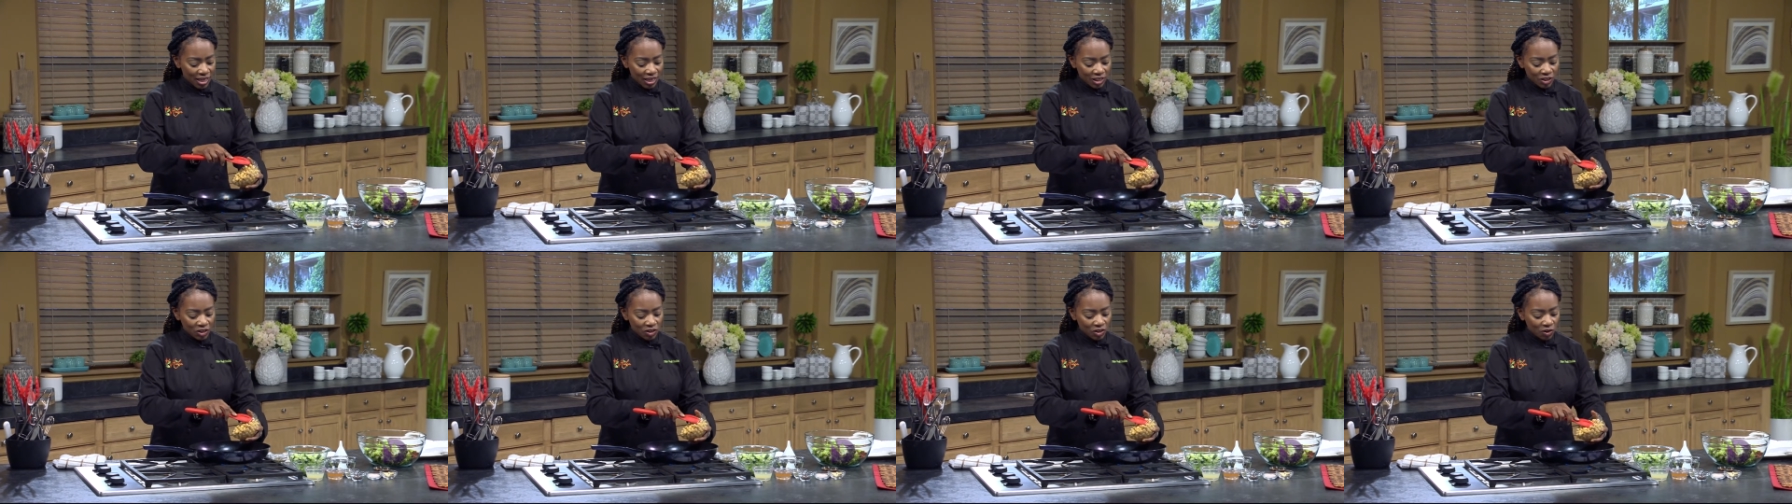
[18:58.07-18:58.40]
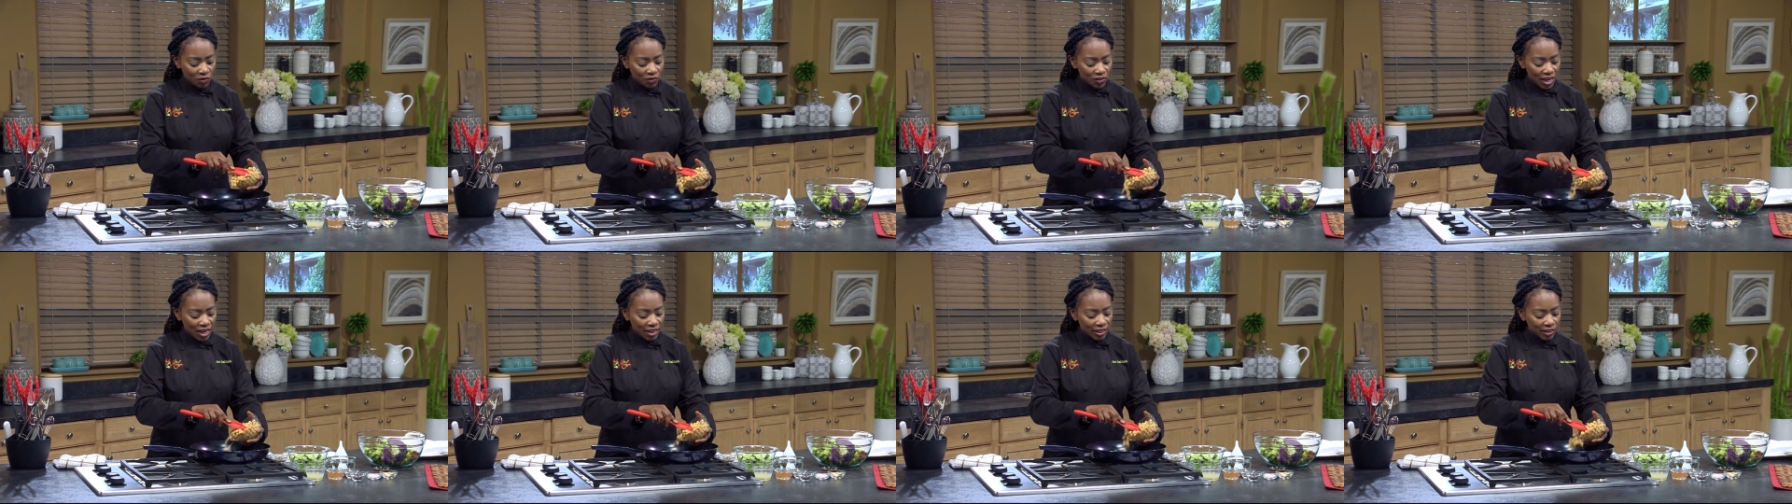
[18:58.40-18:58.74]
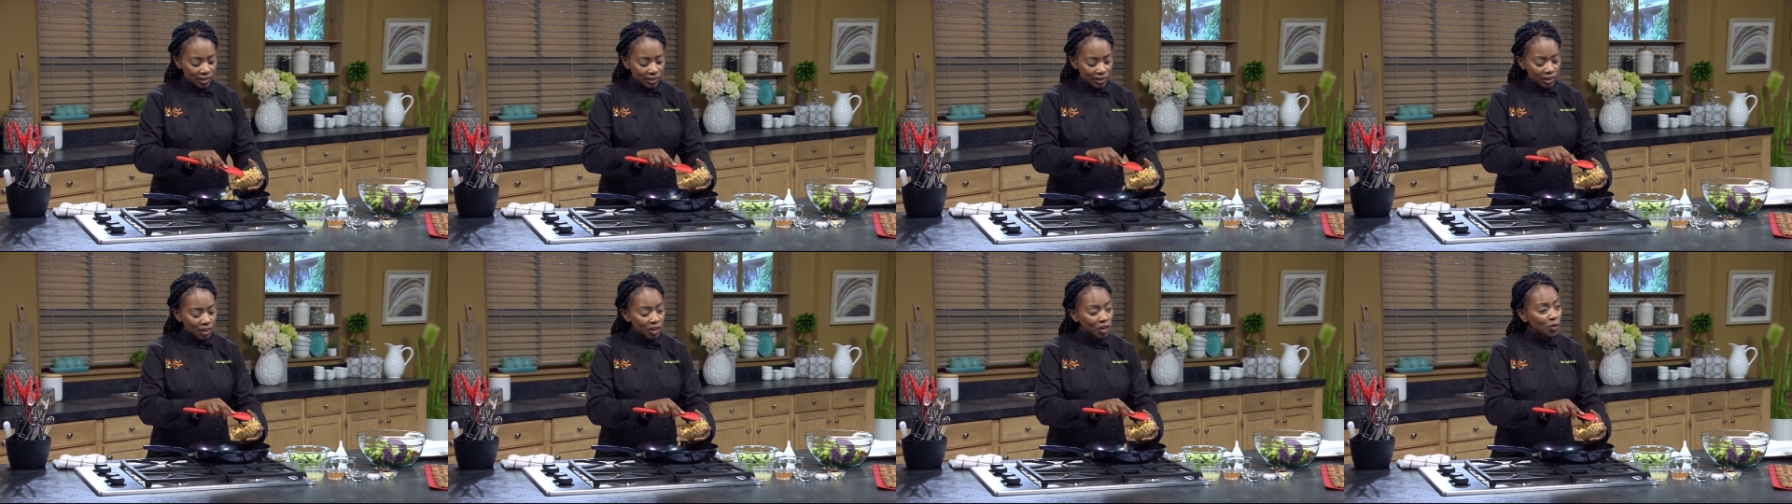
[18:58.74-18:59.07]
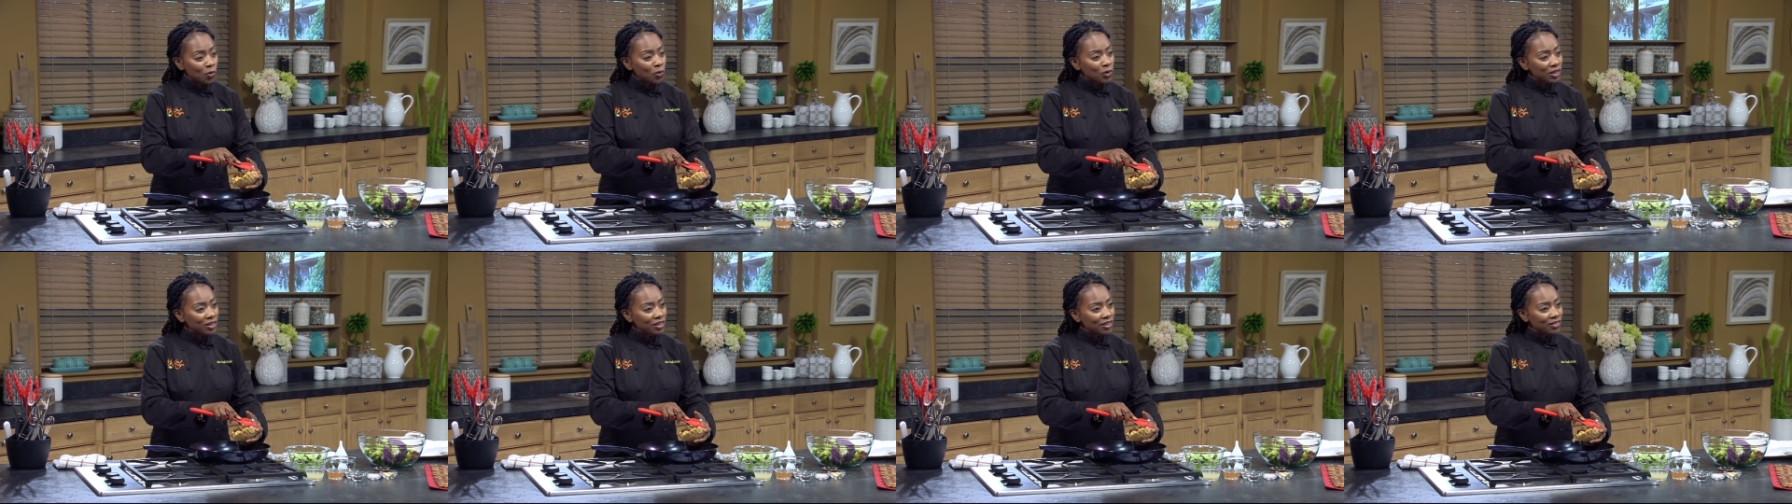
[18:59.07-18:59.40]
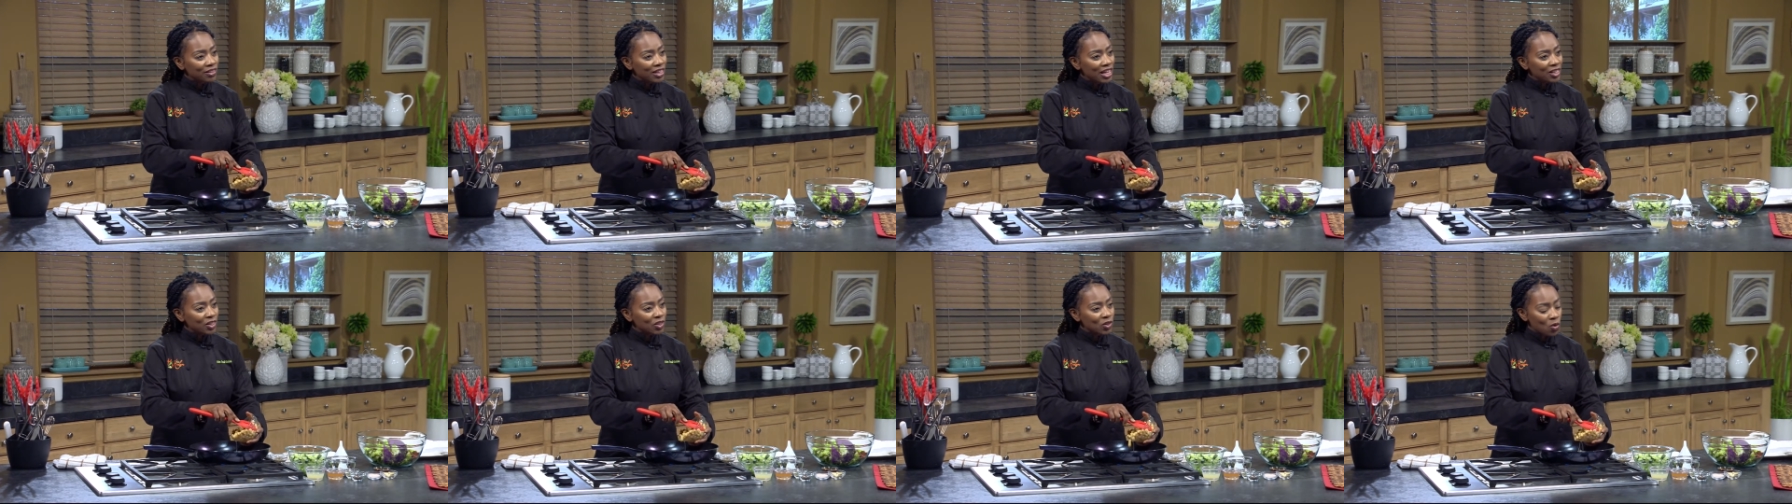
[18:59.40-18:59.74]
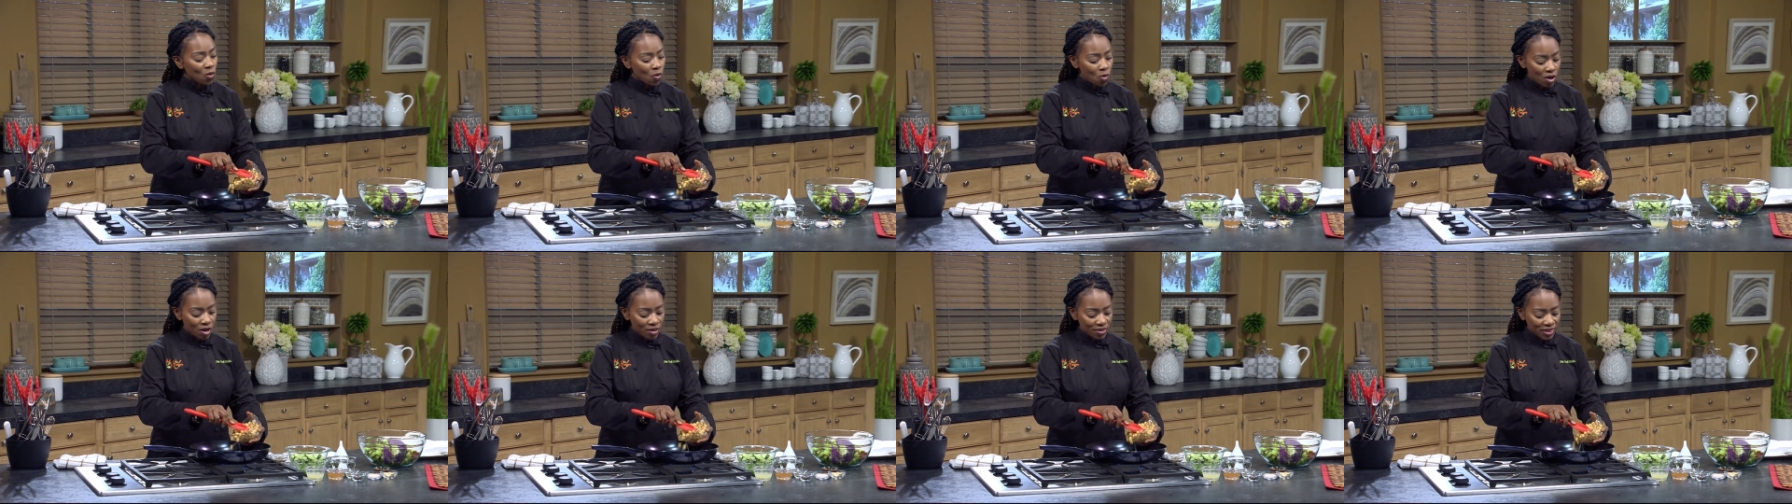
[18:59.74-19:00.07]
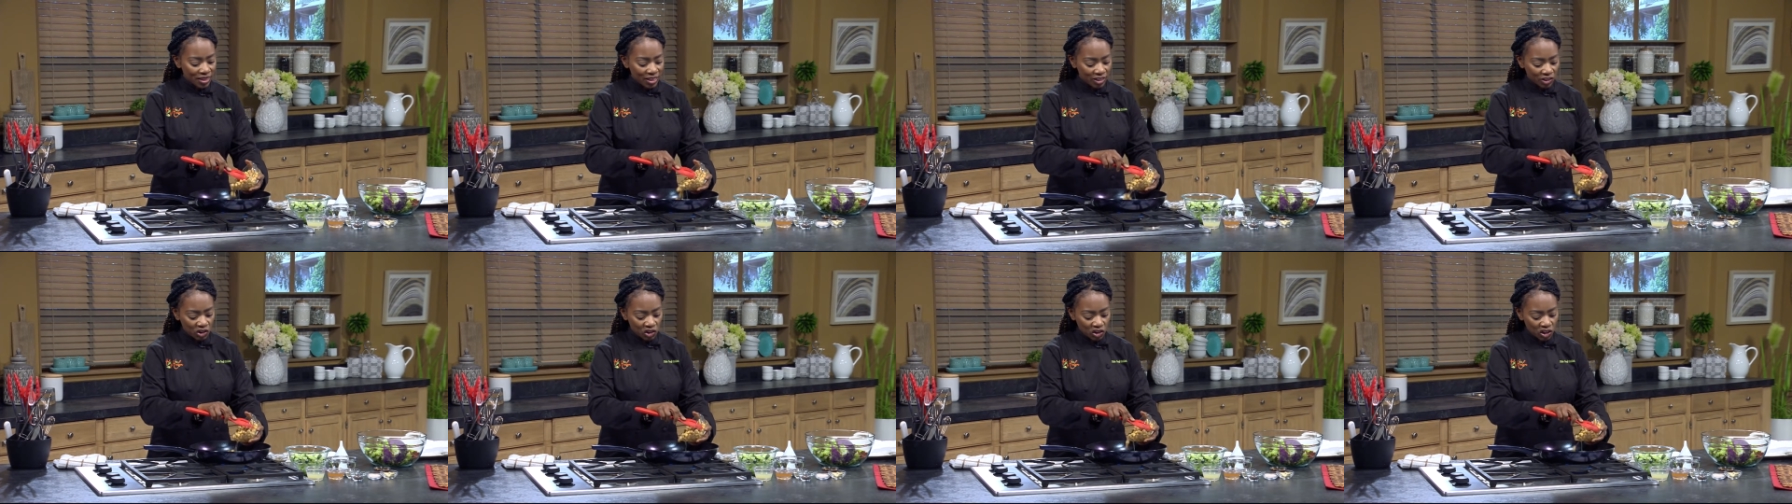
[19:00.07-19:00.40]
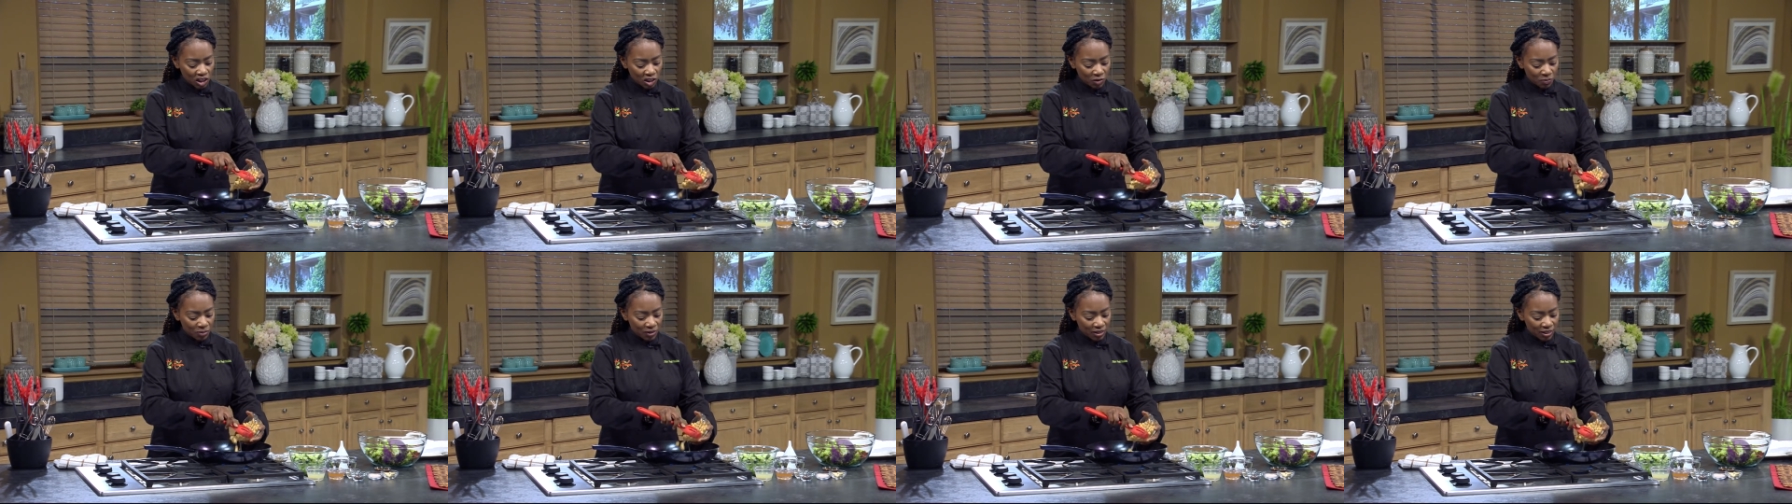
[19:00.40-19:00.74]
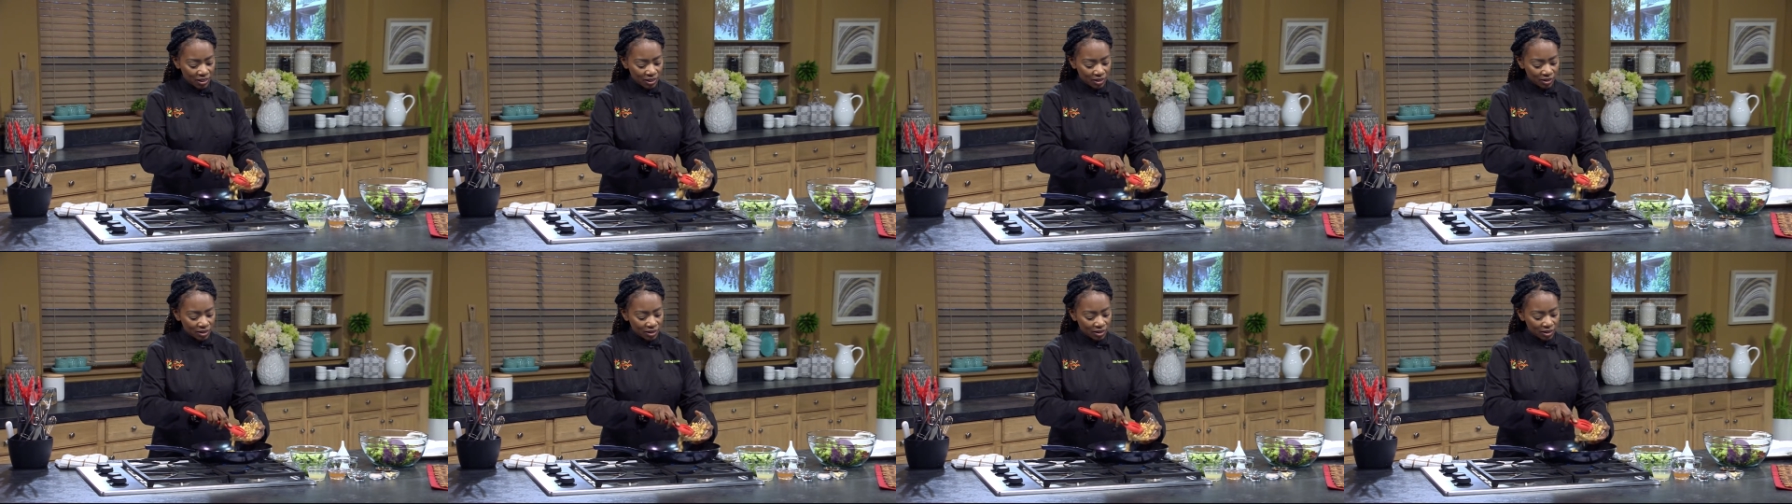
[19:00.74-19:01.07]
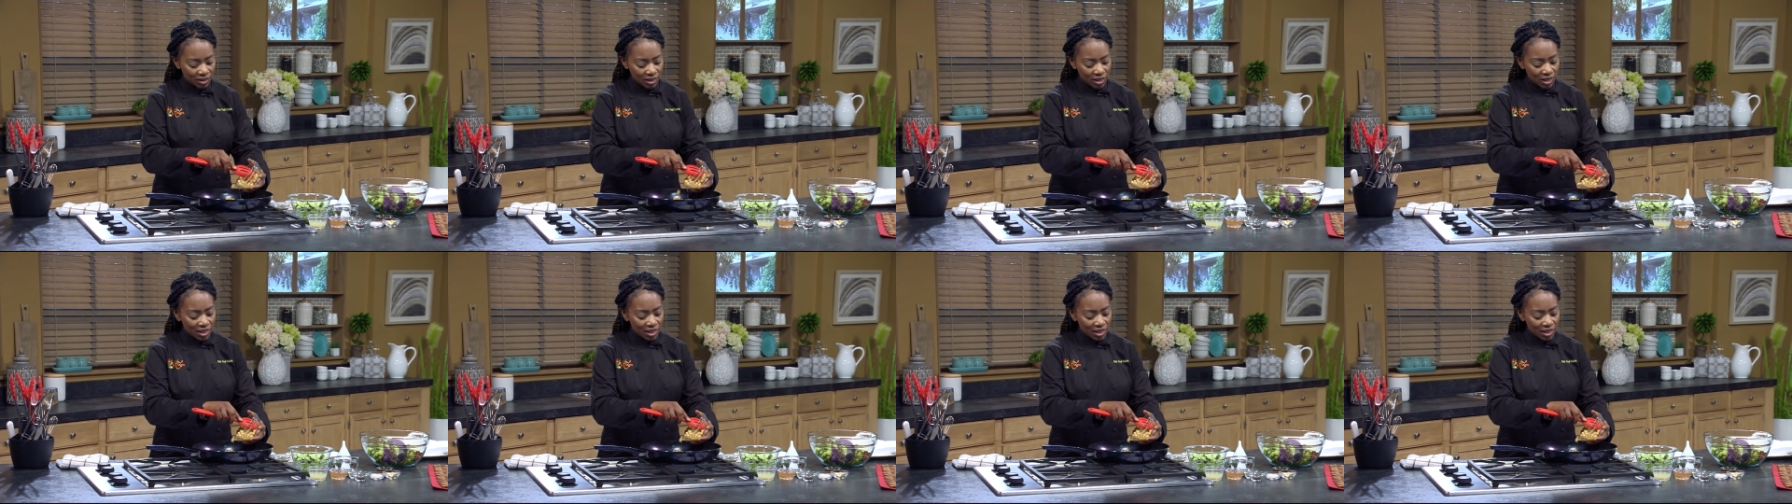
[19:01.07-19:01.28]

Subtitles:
You know, that liquid that's on the chickpeas